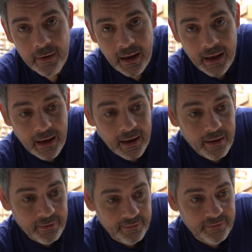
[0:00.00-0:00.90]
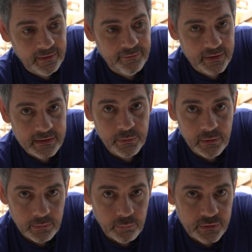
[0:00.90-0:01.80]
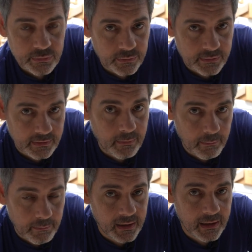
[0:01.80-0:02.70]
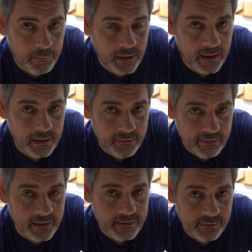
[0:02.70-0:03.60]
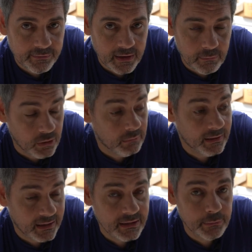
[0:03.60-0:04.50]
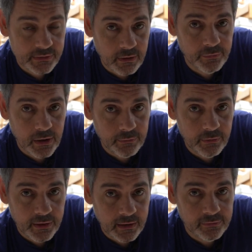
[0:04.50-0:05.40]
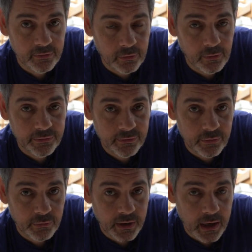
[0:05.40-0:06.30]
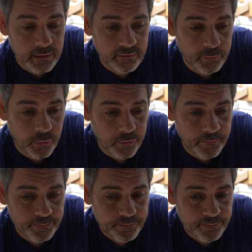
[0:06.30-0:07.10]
This investment, which was many, many tens of that, well, actually it was over $100,000 to create this book.